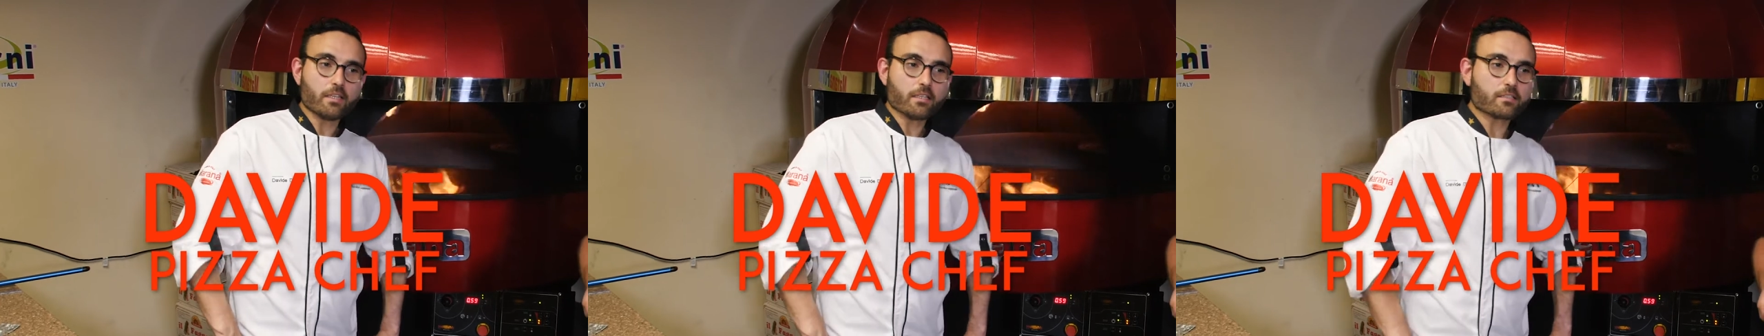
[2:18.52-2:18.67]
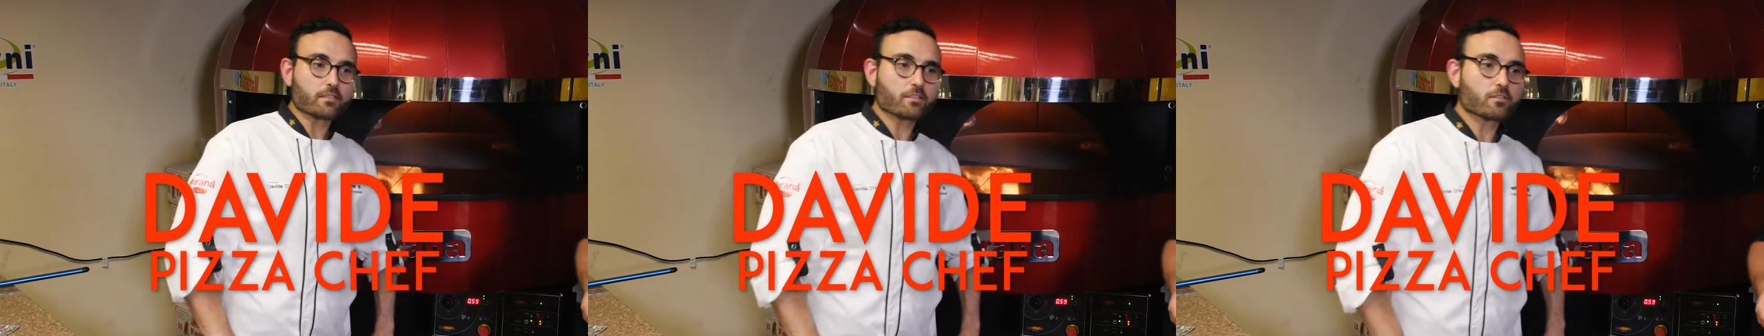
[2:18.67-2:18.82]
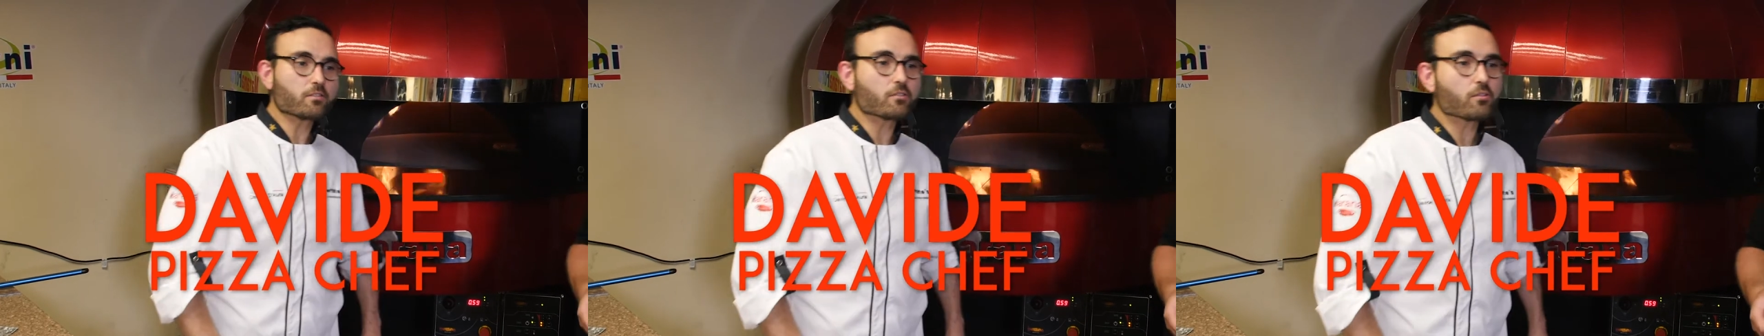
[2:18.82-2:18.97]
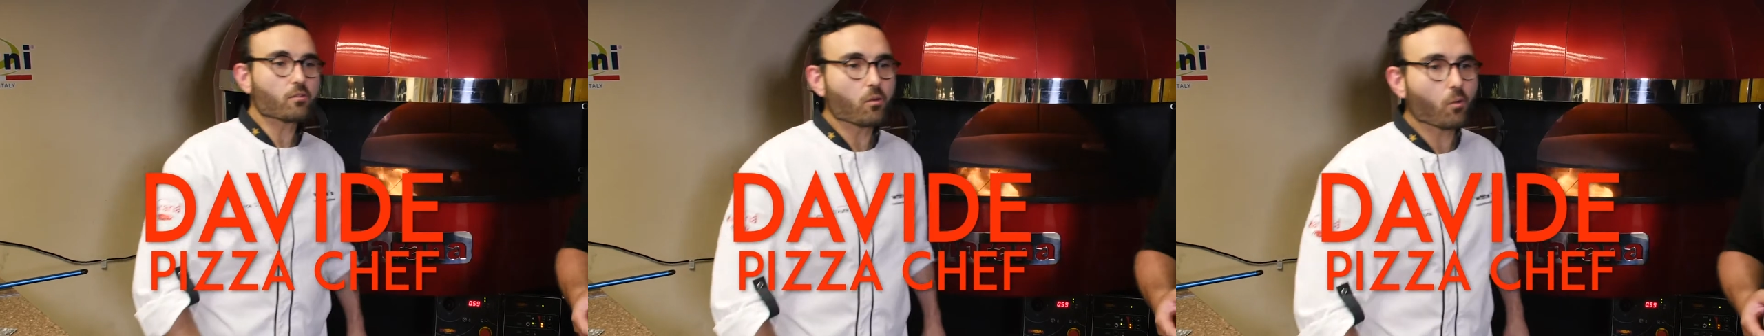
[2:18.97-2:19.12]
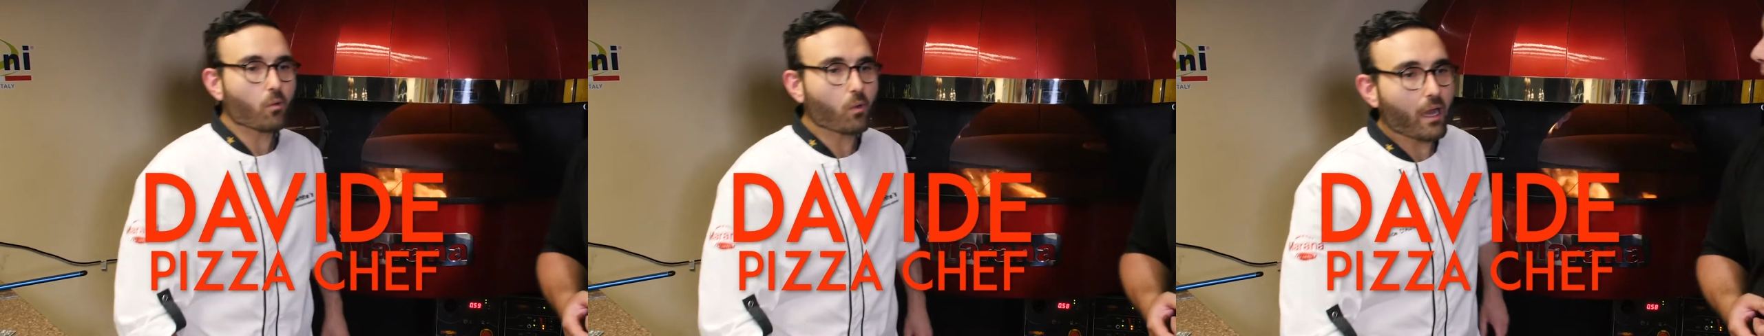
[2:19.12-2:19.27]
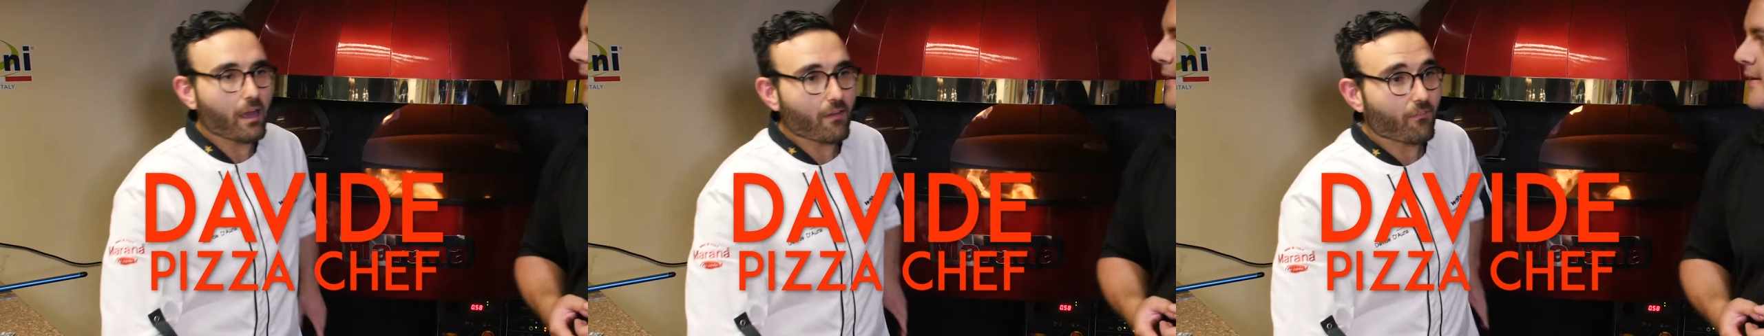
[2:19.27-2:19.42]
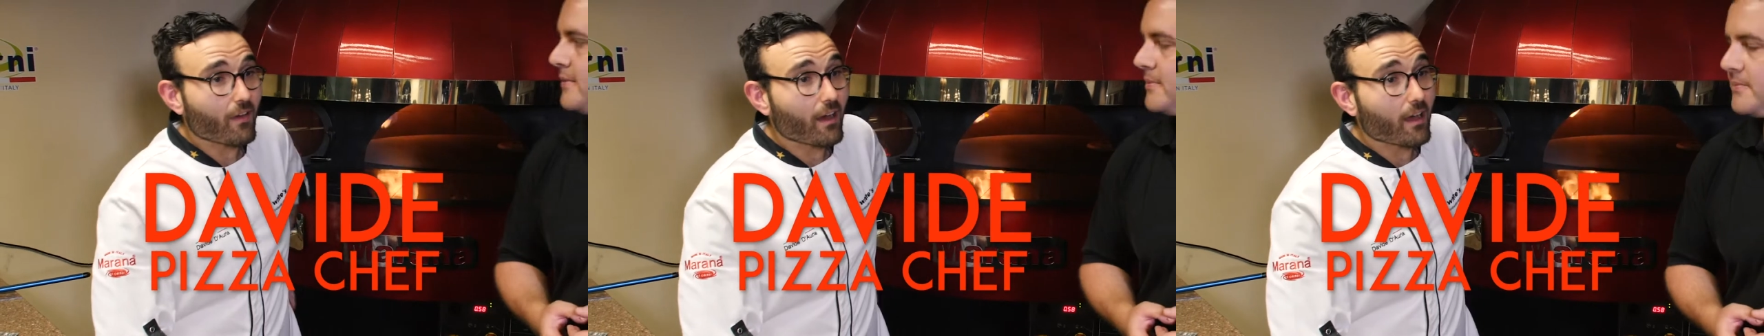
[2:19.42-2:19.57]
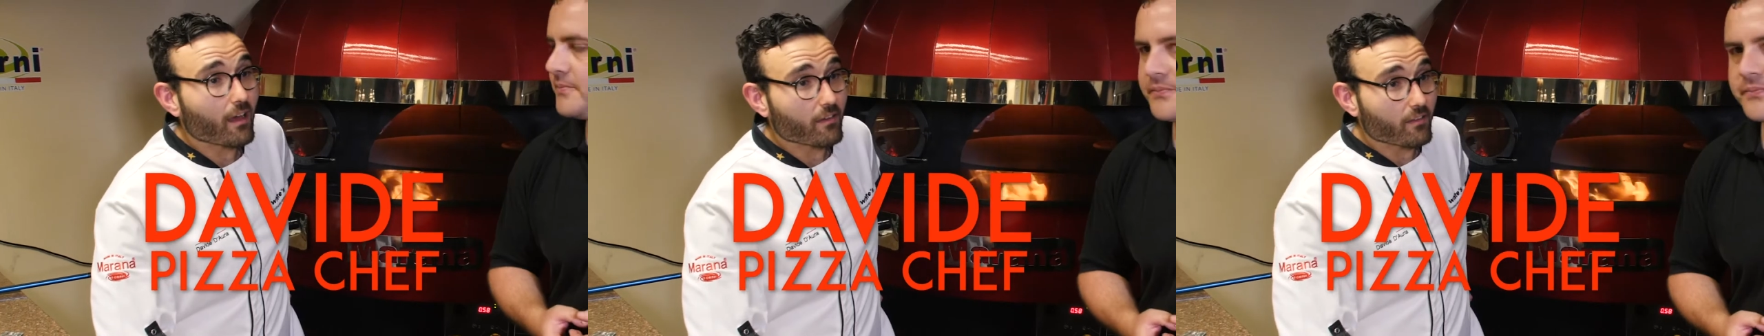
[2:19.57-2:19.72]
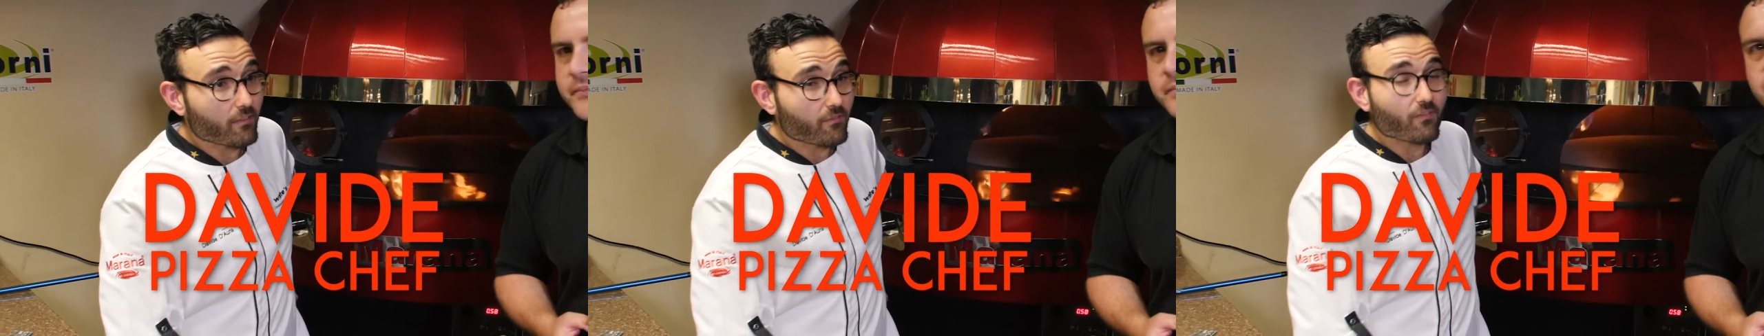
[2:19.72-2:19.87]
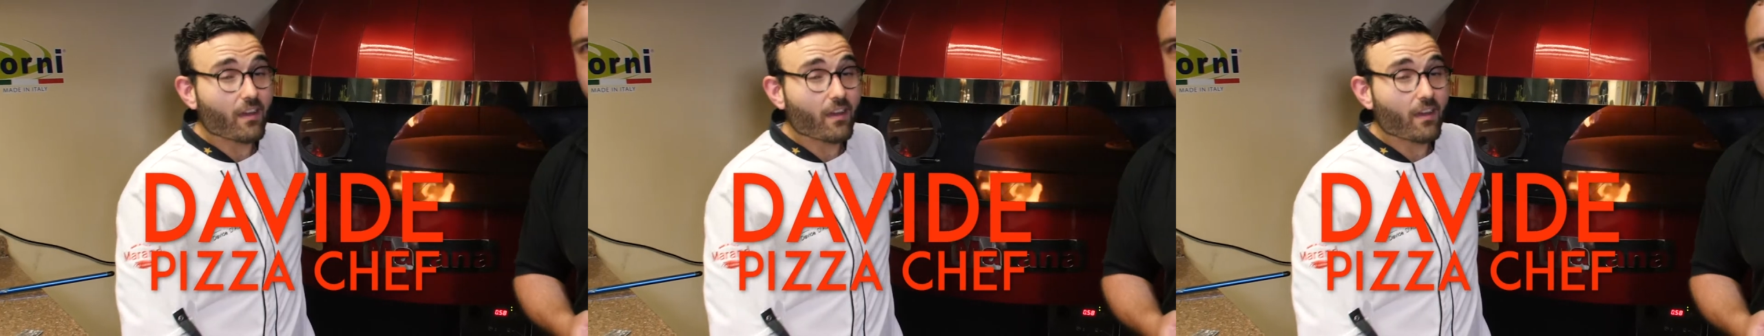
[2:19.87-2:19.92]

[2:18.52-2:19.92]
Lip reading: is to have a